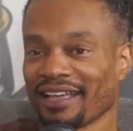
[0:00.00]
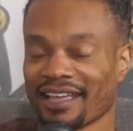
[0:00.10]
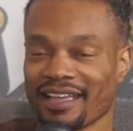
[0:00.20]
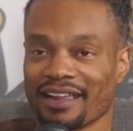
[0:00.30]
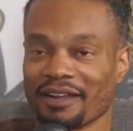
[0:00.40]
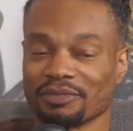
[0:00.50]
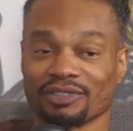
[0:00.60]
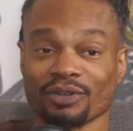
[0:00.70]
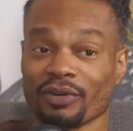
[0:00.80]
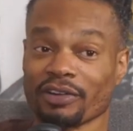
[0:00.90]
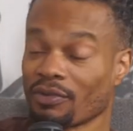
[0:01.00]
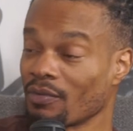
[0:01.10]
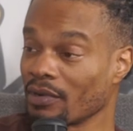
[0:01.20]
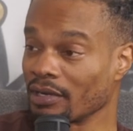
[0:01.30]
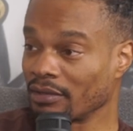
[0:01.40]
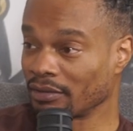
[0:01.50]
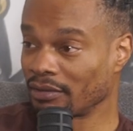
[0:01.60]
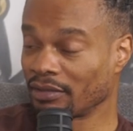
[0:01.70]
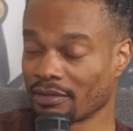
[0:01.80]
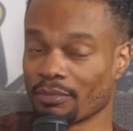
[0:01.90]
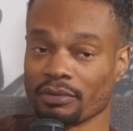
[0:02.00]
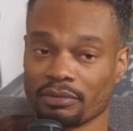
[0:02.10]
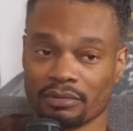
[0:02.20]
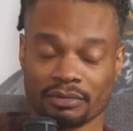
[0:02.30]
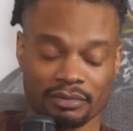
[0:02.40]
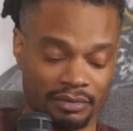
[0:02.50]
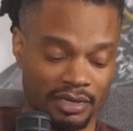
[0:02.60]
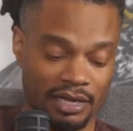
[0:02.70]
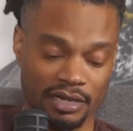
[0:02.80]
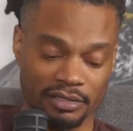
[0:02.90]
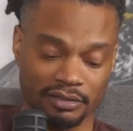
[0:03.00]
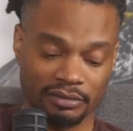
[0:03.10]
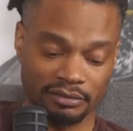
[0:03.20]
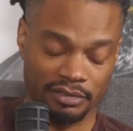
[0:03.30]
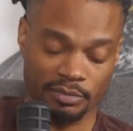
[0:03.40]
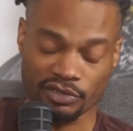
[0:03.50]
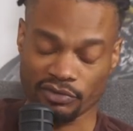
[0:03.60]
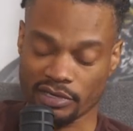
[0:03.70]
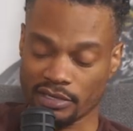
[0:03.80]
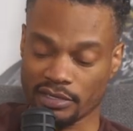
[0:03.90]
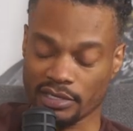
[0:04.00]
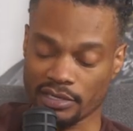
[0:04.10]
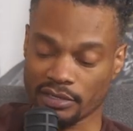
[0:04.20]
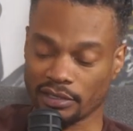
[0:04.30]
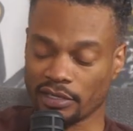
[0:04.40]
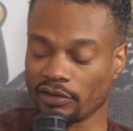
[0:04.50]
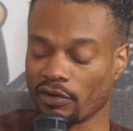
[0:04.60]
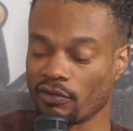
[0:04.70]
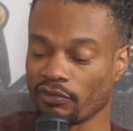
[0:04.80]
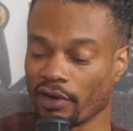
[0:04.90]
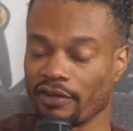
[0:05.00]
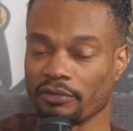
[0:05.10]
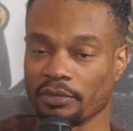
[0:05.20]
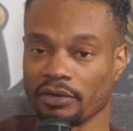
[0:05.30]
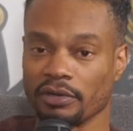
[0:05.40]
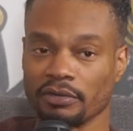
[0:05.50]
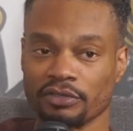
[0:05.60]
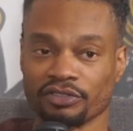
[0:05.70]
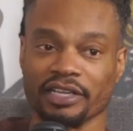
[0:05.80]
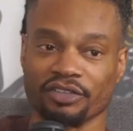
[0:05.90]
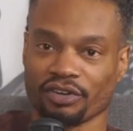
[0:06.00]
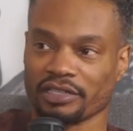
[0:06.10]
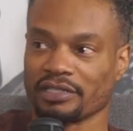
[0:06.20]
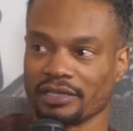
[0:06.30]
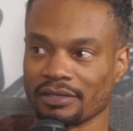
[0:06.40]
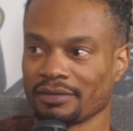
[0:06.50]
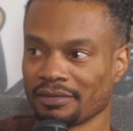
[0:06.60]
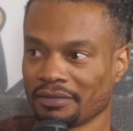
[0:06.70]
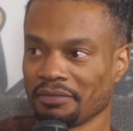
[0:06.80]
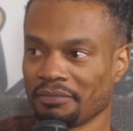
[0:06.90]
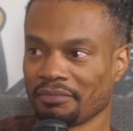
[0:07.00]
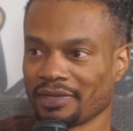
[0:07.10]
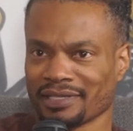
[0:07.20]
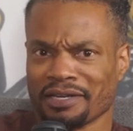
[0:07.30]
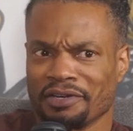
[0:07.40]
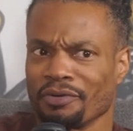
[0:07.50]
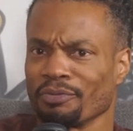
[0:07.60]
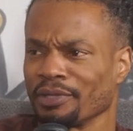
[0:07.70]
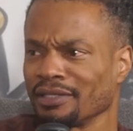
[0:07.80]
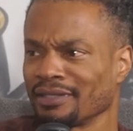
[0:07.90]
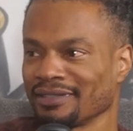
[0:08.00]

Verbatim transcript: And I'm so grateful one to both uh Dimitri and, and, and Tone for having me on, like trusting because I didn't know me.